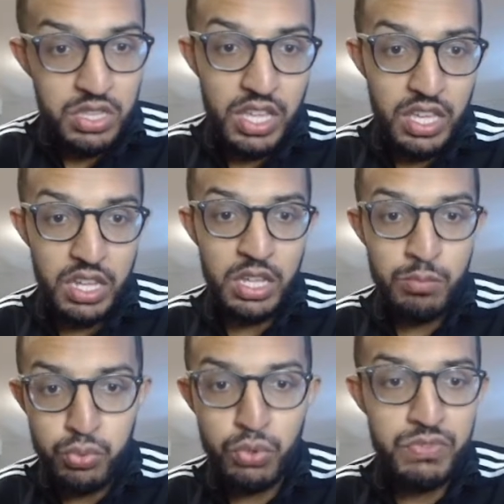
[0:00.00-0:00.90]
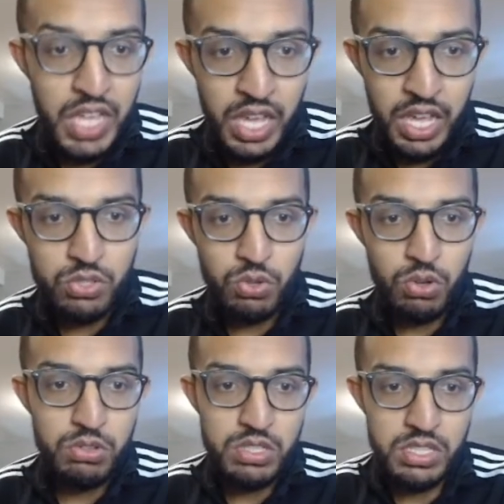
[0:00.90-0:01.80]
can improve the
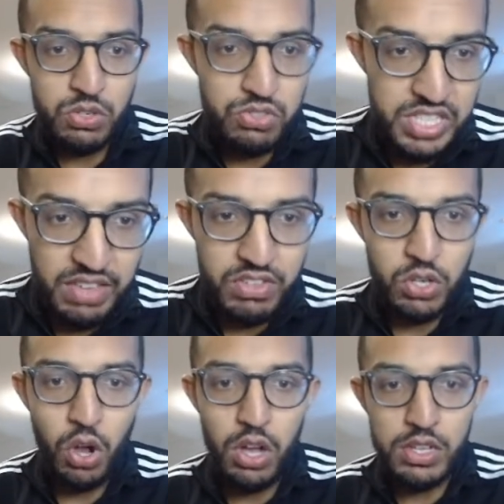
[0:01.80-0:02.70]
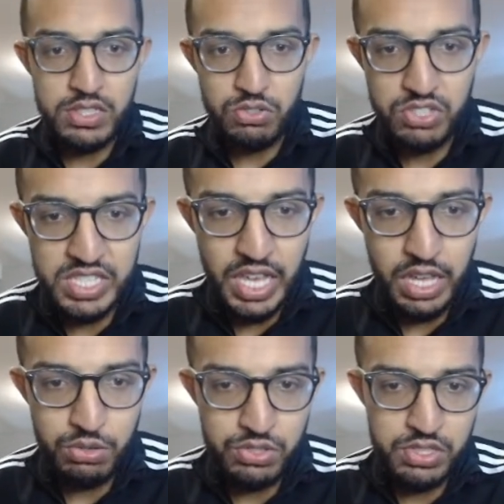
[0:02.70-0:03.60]
ASOS, their saving costs, their
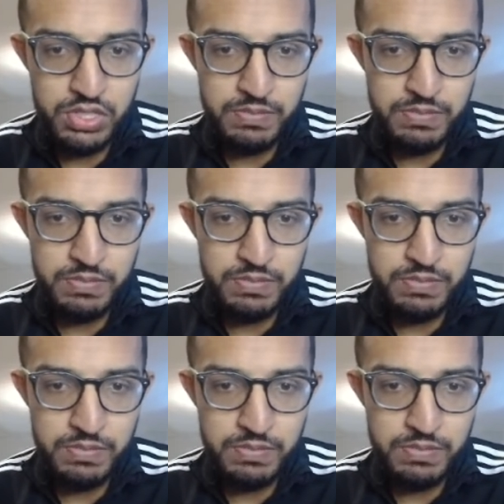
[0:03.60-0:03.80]
sales,